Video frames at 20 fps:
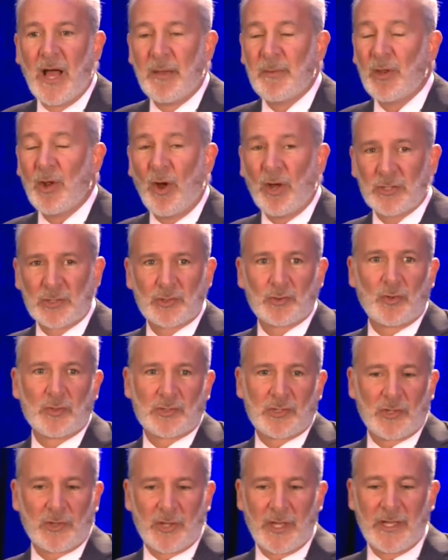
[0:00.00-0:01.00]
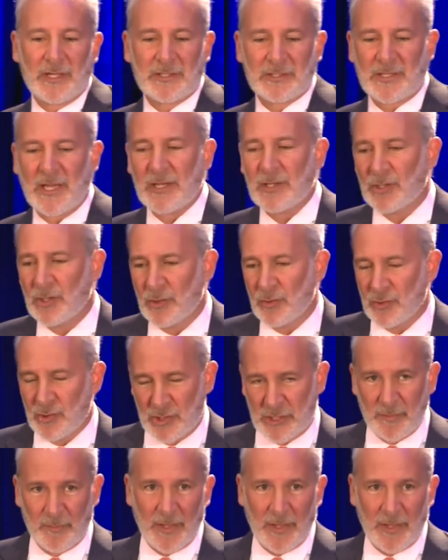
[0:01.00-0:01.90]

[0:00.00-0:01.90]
I mean, all sorts of things that you used